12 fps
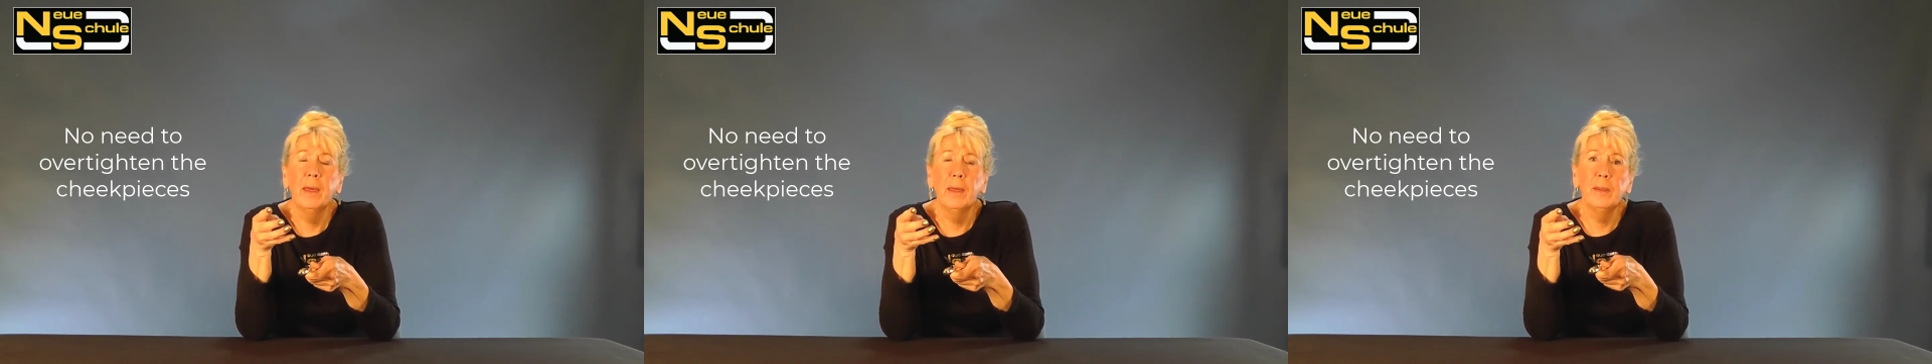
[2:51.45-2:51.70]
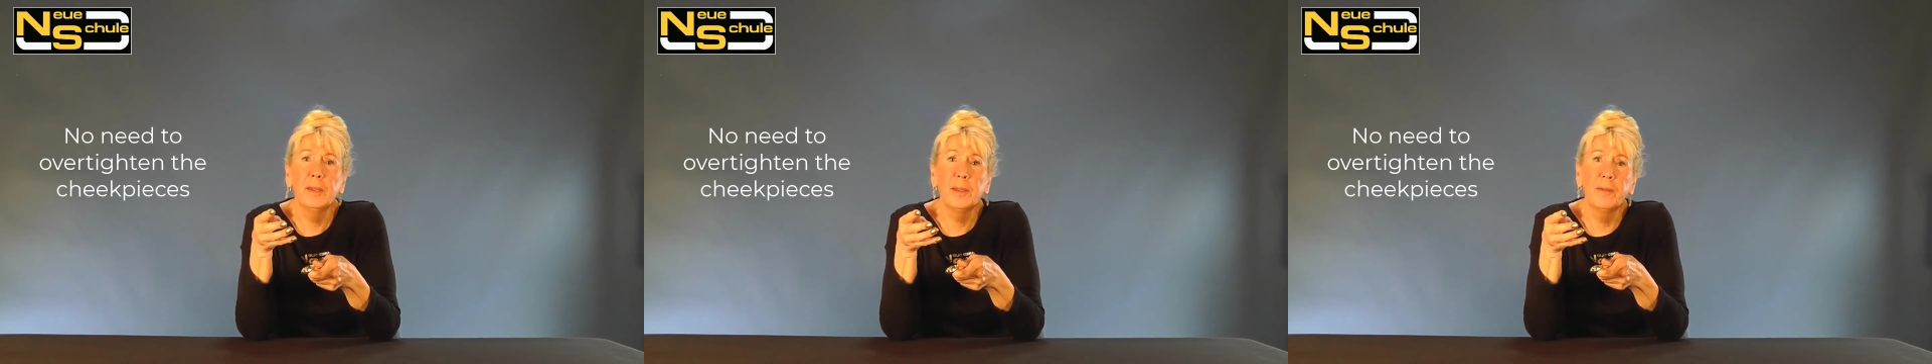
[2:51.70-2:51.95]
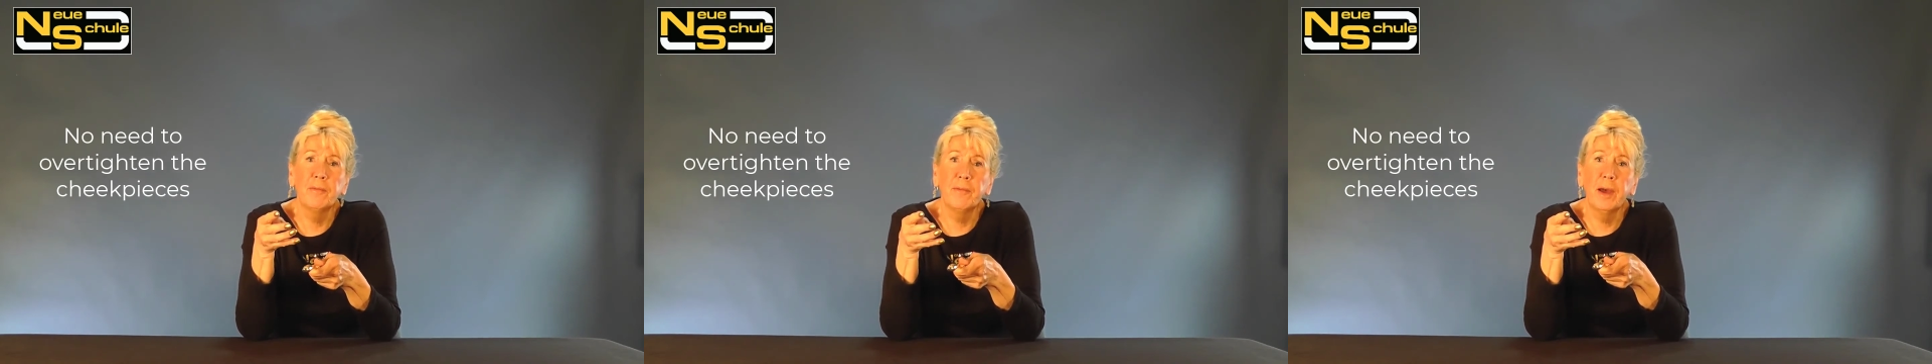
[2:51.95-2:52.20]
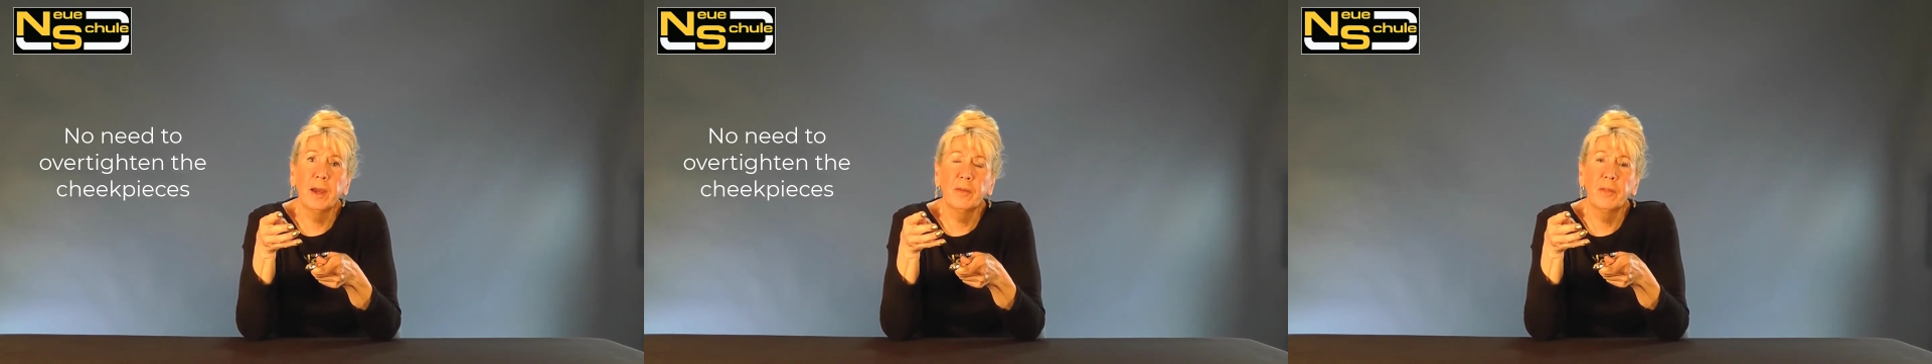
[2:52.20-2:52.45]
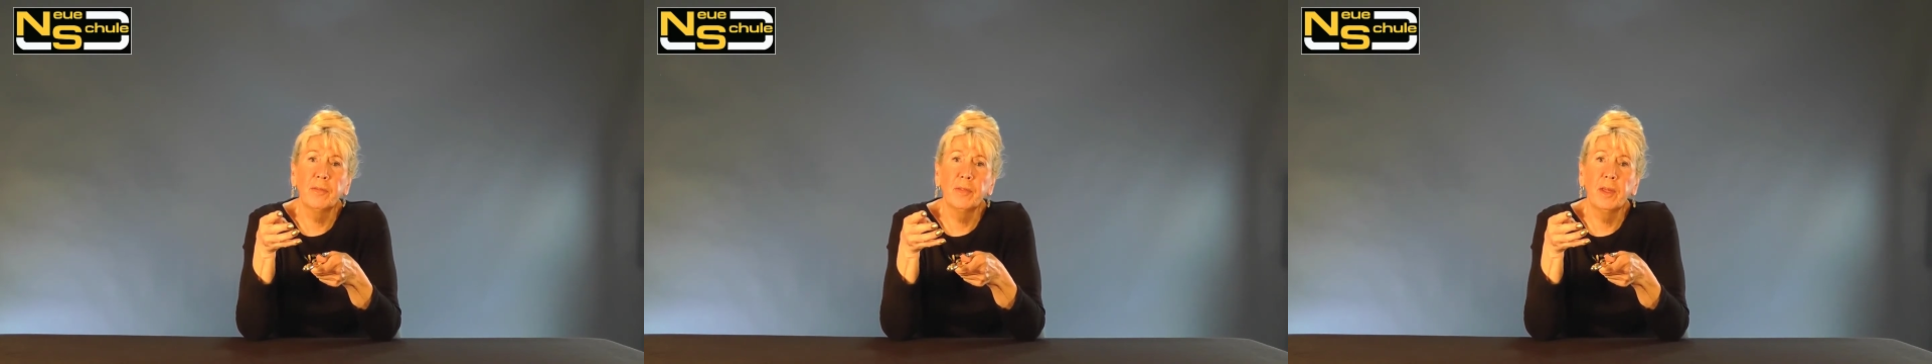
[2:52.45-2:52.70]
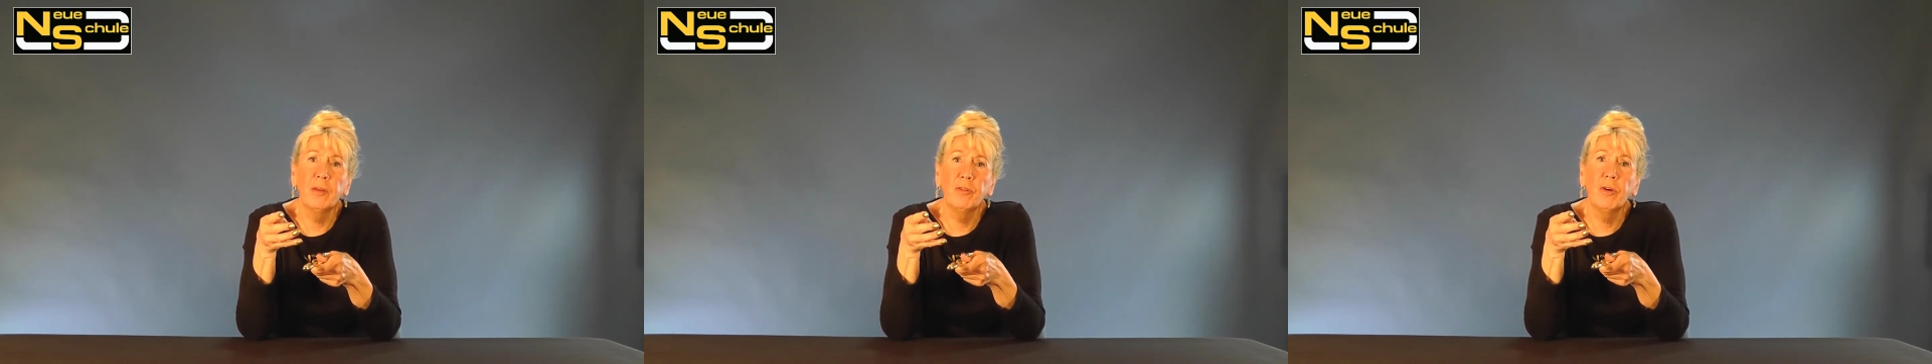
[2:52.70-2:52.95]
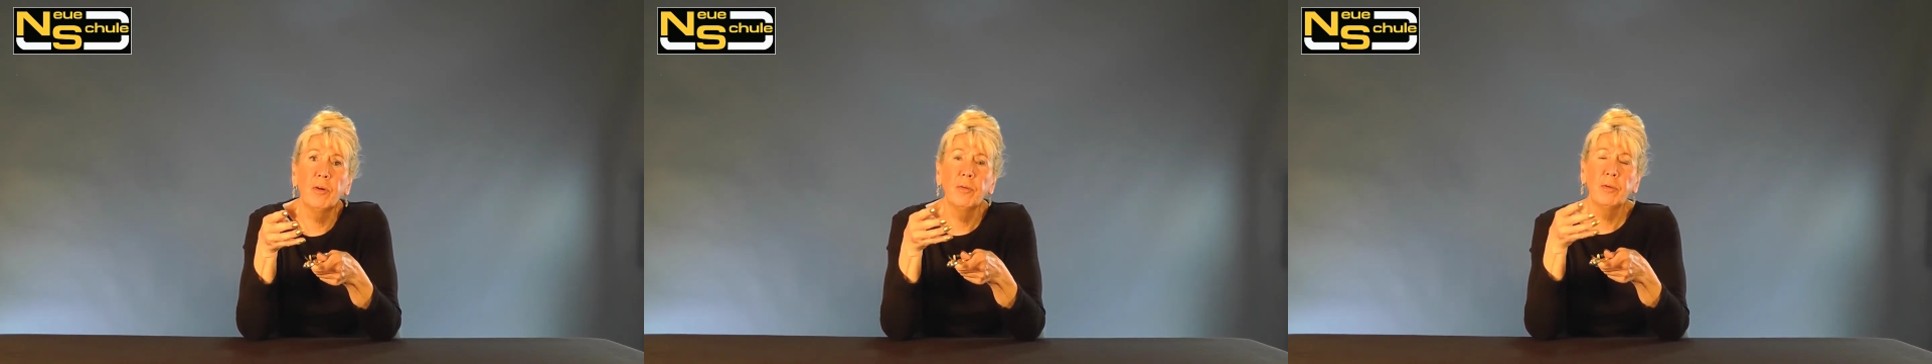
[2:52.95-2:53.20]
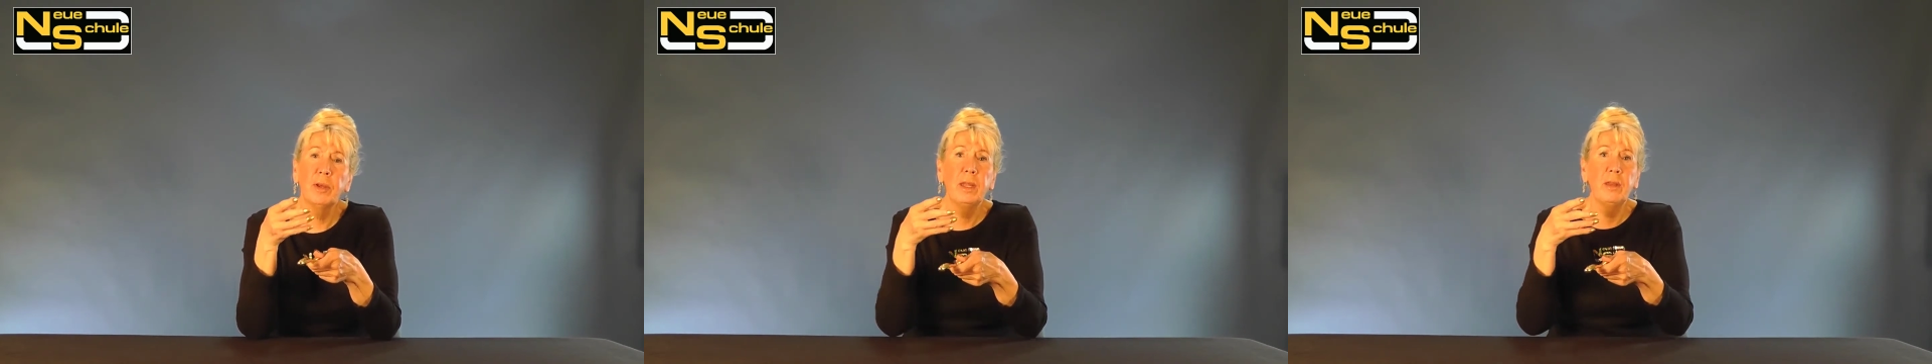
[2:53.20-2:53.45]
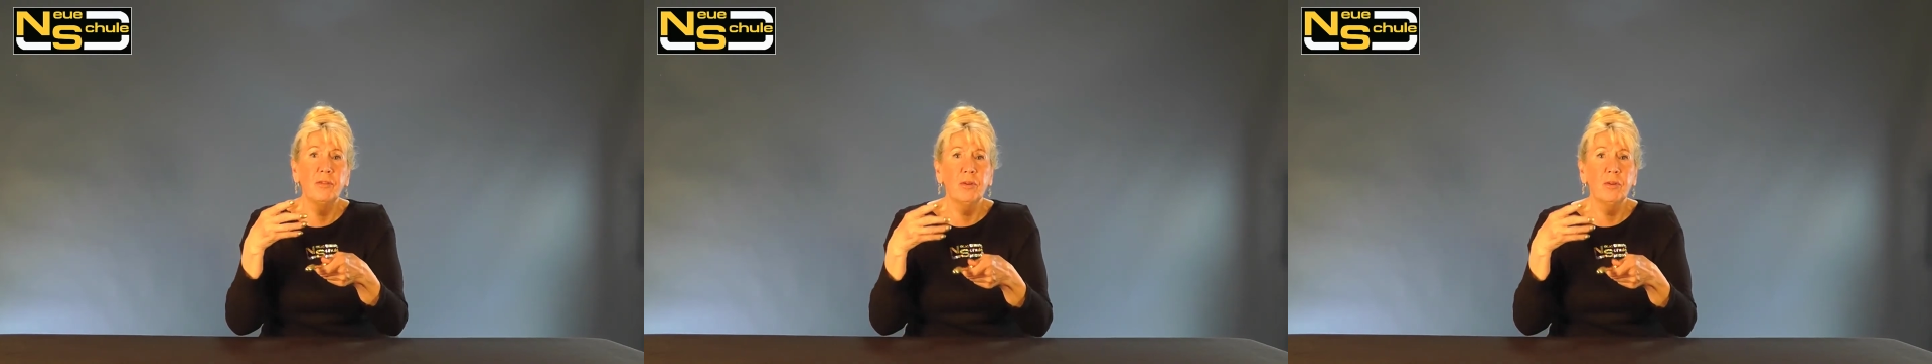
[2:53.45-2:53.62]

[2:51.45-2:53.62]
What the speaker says: is the fact that they don't need